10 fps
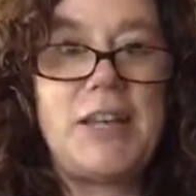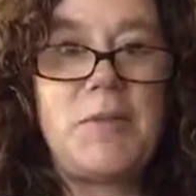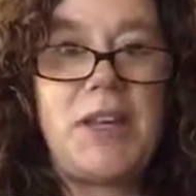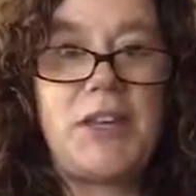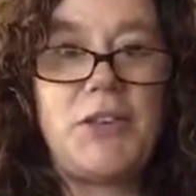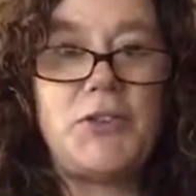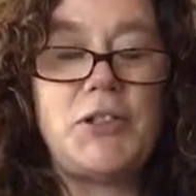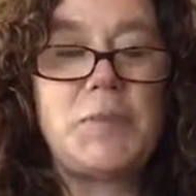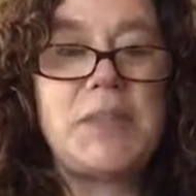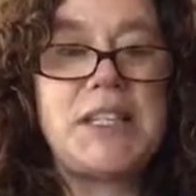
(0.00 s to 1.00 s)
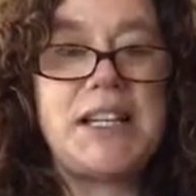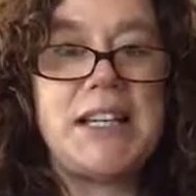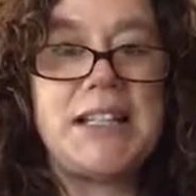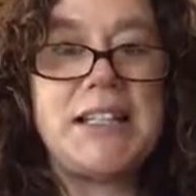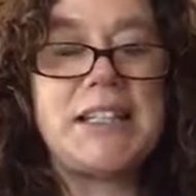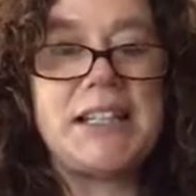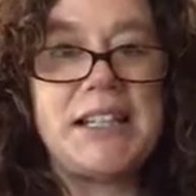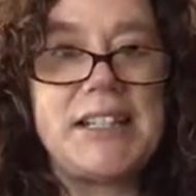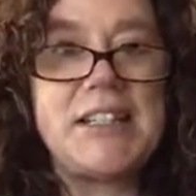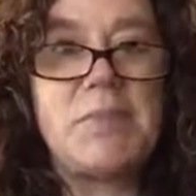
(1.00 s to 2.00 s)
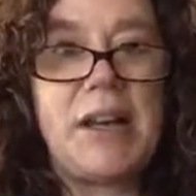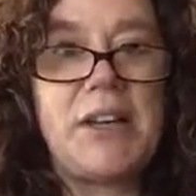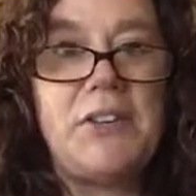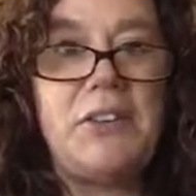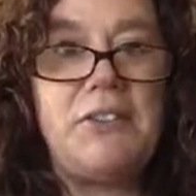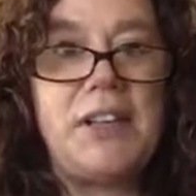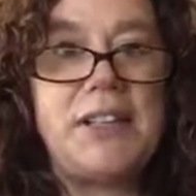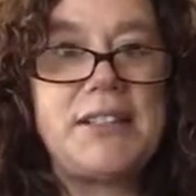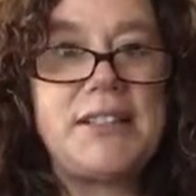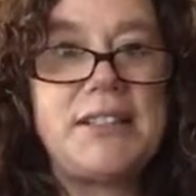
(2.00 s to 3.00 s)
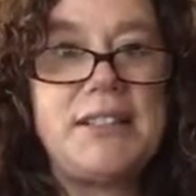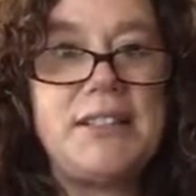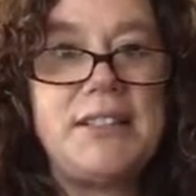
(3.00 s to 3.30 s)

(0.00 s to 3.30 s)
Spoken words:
can be used besides against medical advice.